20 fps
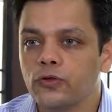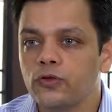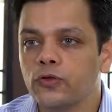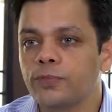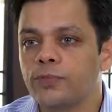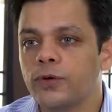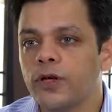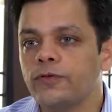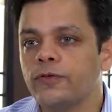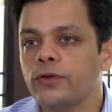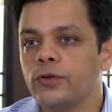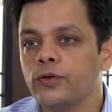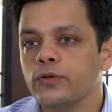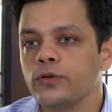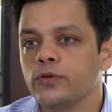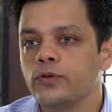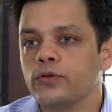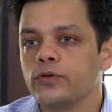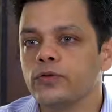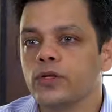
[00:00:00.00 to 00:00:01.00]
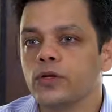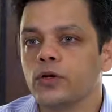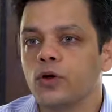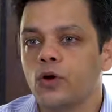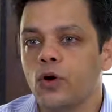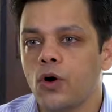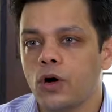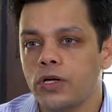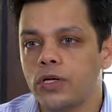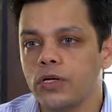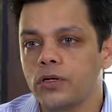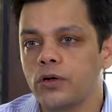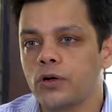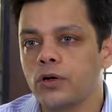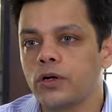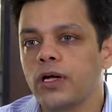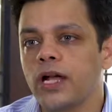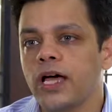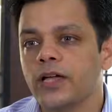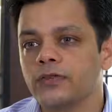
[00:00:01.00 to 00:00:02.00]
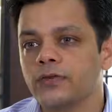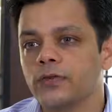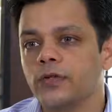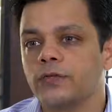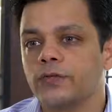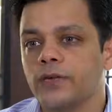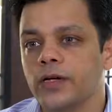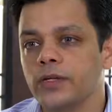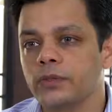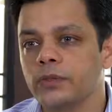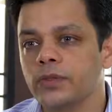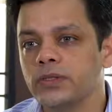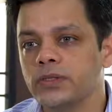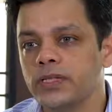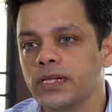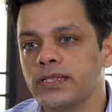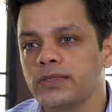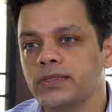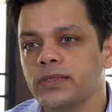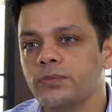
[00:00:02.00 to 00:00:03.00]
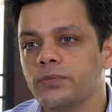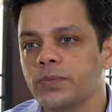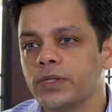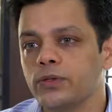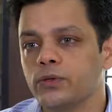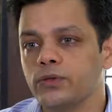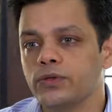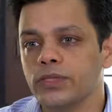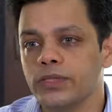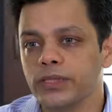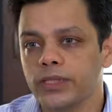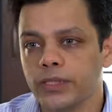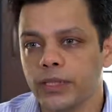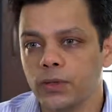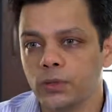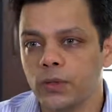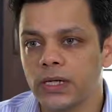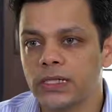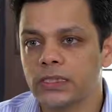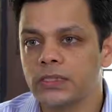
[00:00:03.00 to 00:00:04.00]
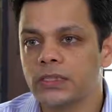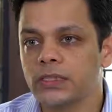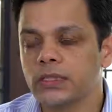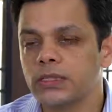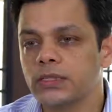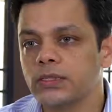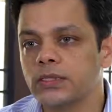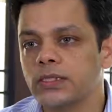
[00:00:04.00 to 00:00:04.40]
You should prefer to use cotton or natural fibers as compared to synthetic ones,